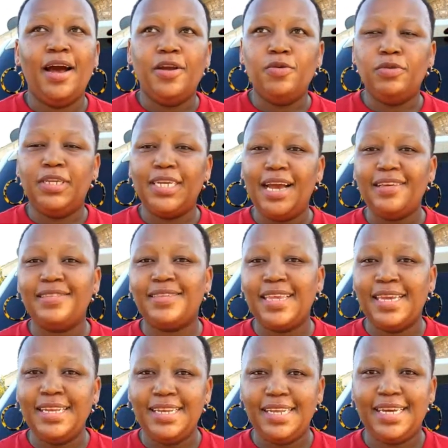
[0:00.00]
you just
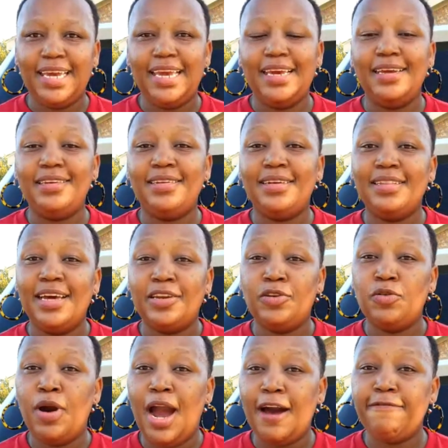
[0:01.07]
indicate that
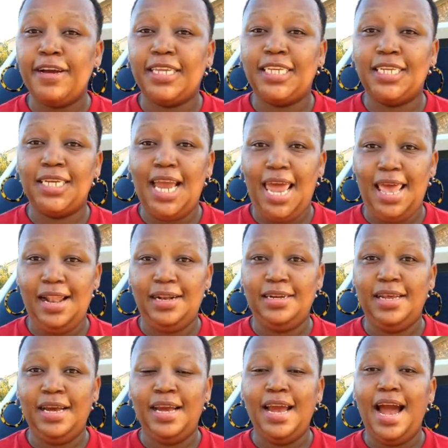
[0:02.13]
you have a child
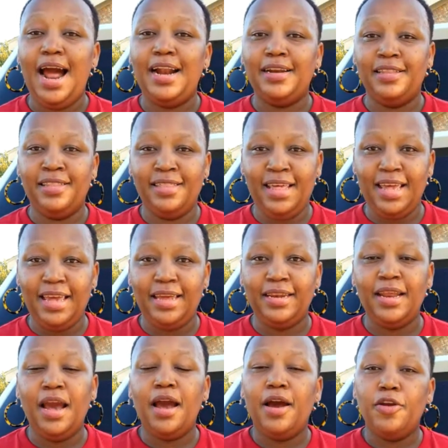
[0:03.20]
and then
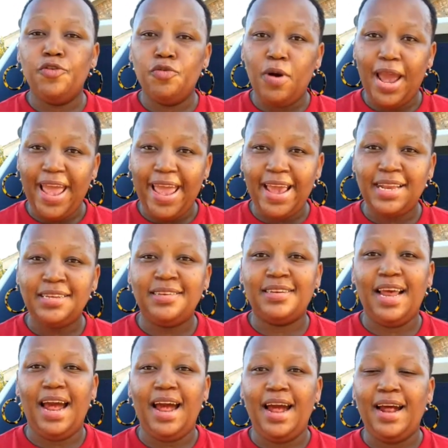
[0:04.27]
you
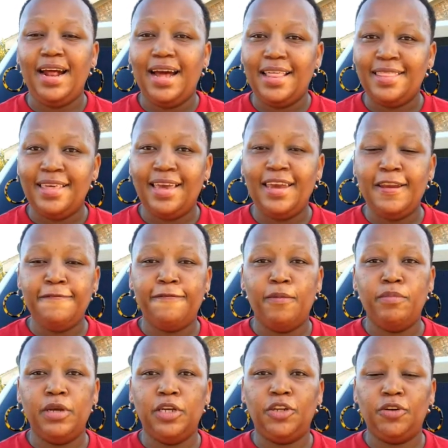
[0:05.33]
enter the
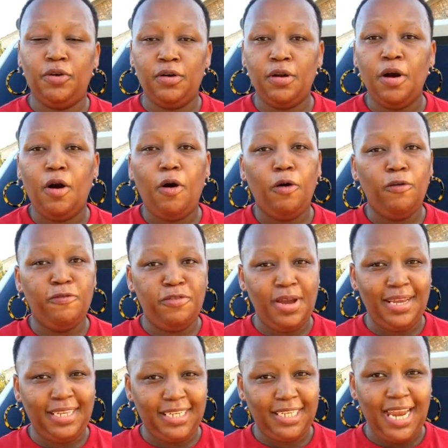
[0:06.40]
information of
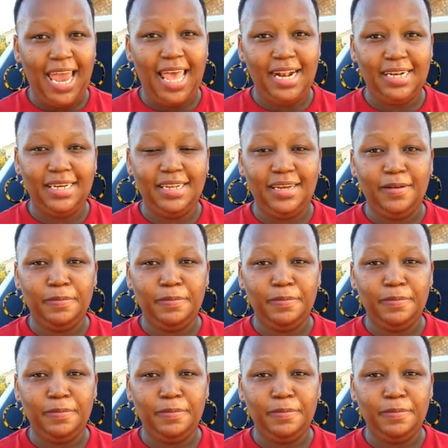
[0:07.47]
your child.